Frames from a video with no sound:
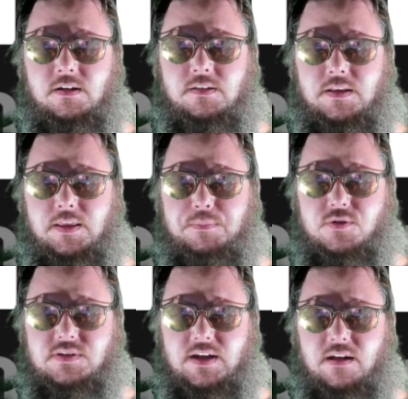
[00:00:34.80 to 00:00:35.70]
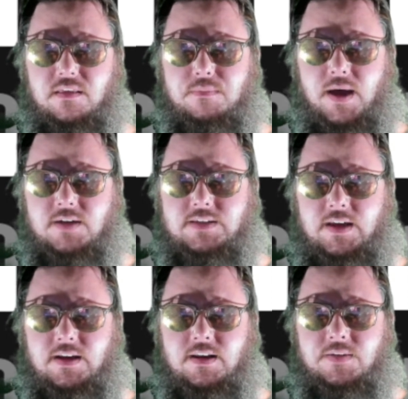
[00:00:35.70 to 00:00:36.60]
And they pull something out of the box
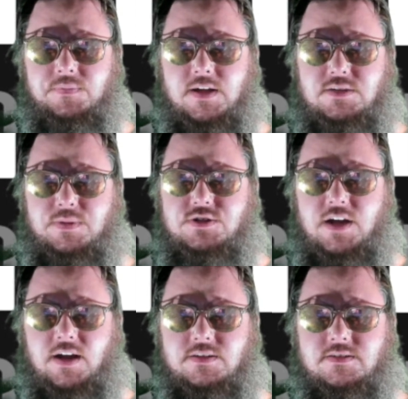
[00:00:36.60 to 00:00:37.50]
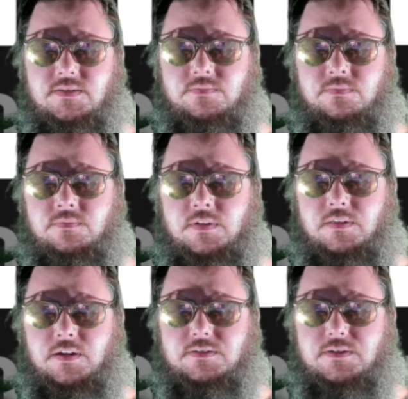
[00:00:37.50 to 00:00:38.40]
and it's a bunch of guns.
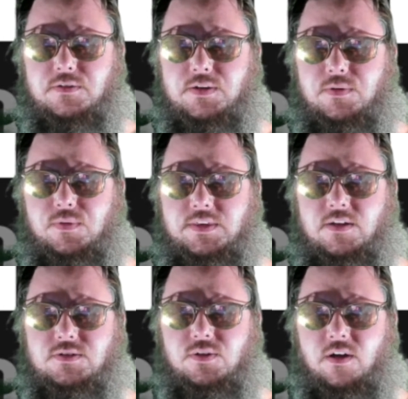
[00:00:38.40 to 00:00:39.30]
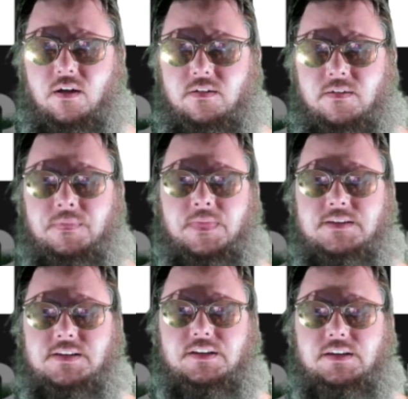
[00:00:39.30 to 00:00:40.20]
I was like, okay, well, what the hell's going on?
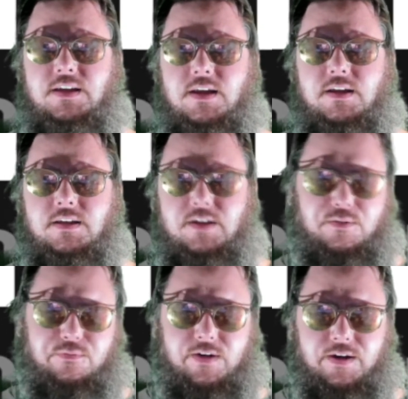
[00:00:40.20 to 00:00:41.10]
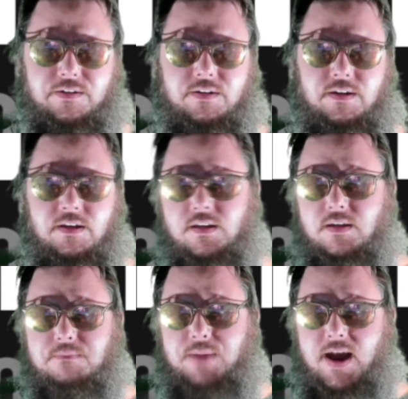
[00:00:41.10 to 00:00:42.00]
Suddenly, gunfire.
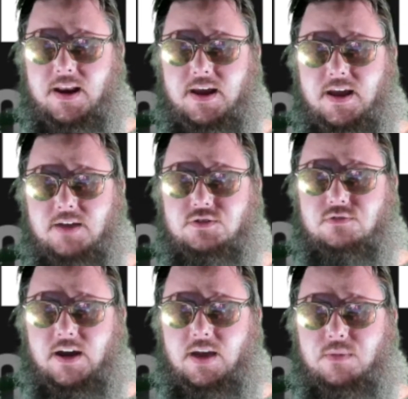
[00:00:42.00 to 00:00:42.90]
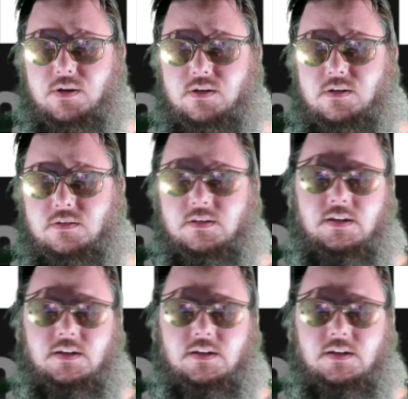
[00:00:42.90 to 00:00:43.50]
Panic! Scramble!